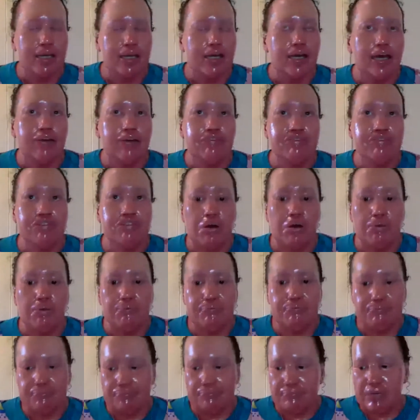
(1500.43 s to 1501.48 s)

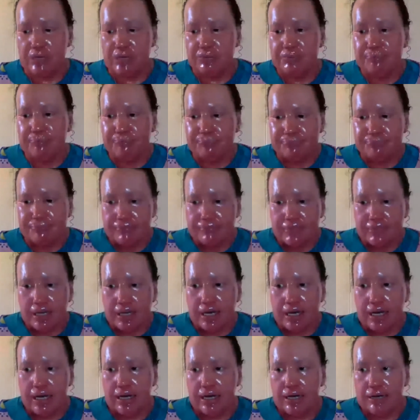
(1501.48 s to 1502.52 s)
from Melbourne,
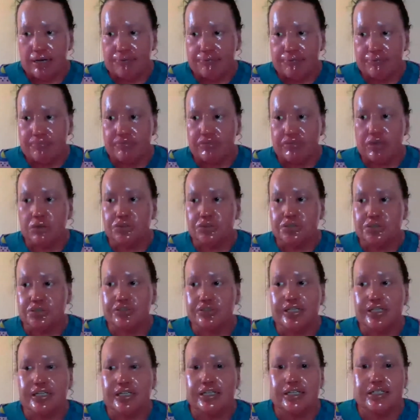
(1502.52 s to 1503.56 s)

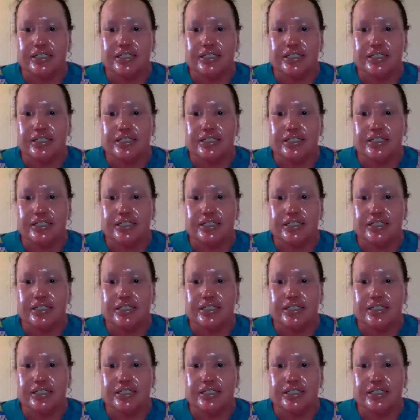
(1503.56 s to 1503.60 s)
culturally and